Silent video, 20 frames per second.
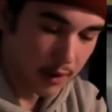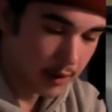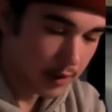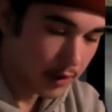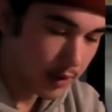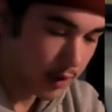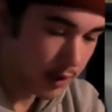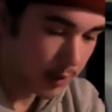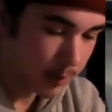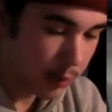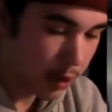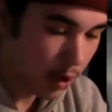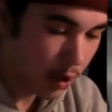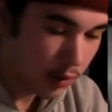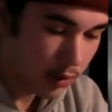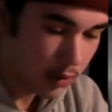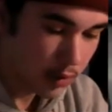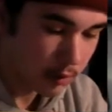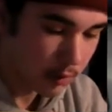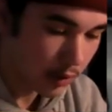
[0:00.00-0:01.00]
Uh,
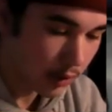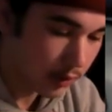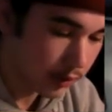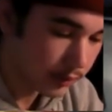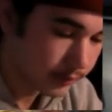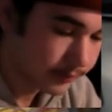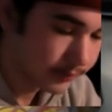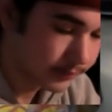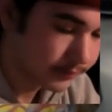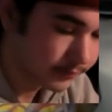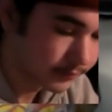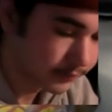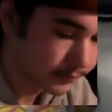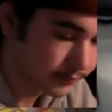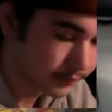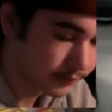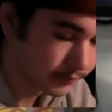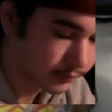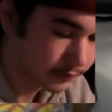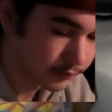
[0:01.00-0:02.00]
Pokeball.
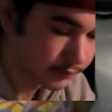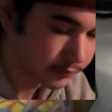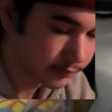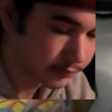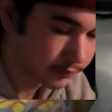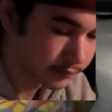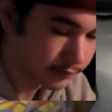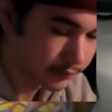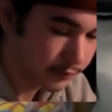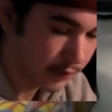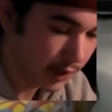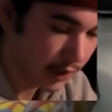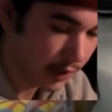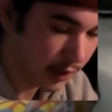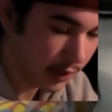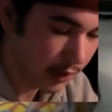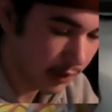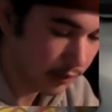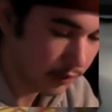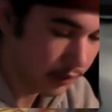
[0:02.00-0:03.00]

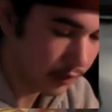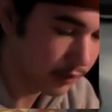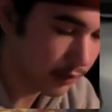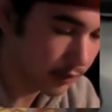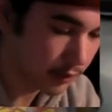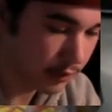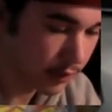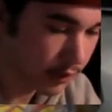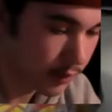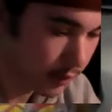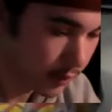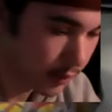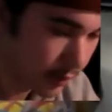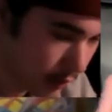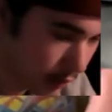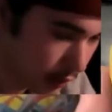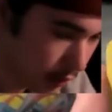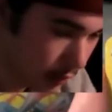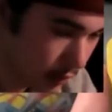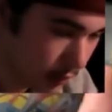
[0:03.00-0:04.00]
Can't have enough of
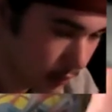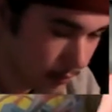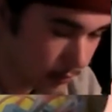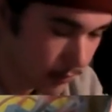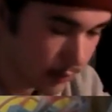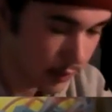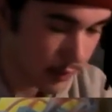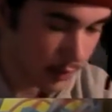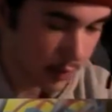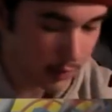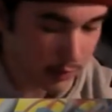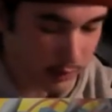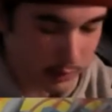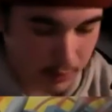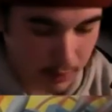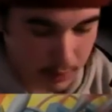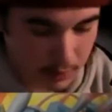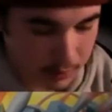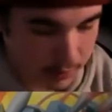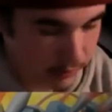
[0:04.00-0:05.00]
those. Um,
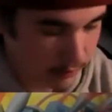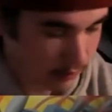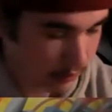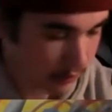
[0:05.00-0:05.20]
Inkay.